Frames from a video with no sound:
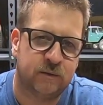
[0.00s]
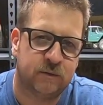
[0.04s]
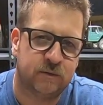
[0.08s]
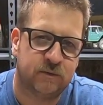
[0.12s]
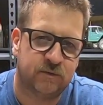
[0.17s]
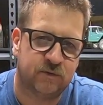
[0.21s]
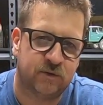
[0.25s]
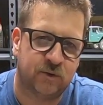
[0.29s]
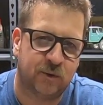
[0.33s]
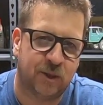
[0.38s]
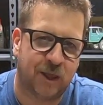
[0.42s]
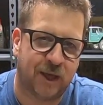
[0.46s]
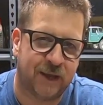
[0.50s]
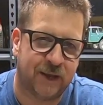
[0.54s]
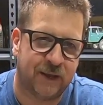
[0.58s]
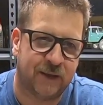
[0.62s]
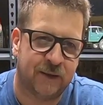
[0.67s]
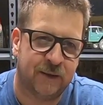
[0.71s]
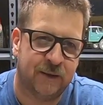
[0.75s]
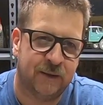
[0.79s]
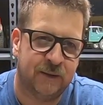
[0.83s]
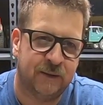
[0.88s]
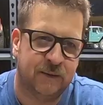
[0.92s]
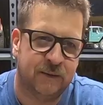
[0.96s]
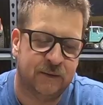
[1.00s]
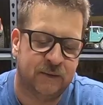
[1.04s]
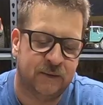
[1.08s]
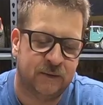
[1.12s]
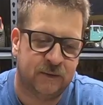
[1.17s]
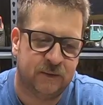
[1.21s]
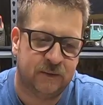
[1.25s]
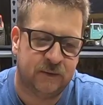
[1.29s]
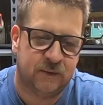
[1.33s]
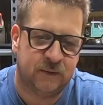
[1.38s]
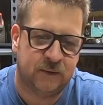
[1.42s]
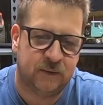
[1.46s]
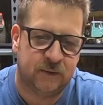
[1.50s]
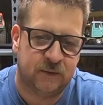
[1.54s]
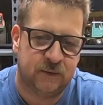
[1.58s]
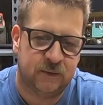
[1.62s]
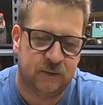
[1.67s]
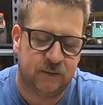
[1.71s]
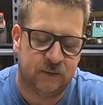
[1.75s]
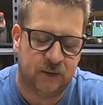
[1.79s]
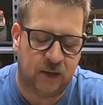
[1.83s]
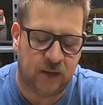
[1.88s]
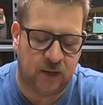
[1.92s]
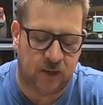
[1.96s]
So like
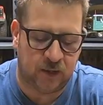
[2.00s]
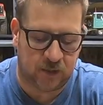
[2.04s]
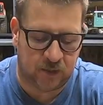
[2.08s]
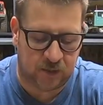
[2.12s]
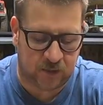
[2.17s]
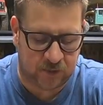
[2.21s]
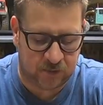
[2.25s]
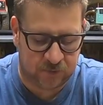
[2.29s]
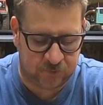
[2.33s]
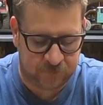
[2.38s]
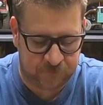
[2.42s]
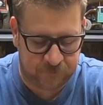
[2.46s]
uh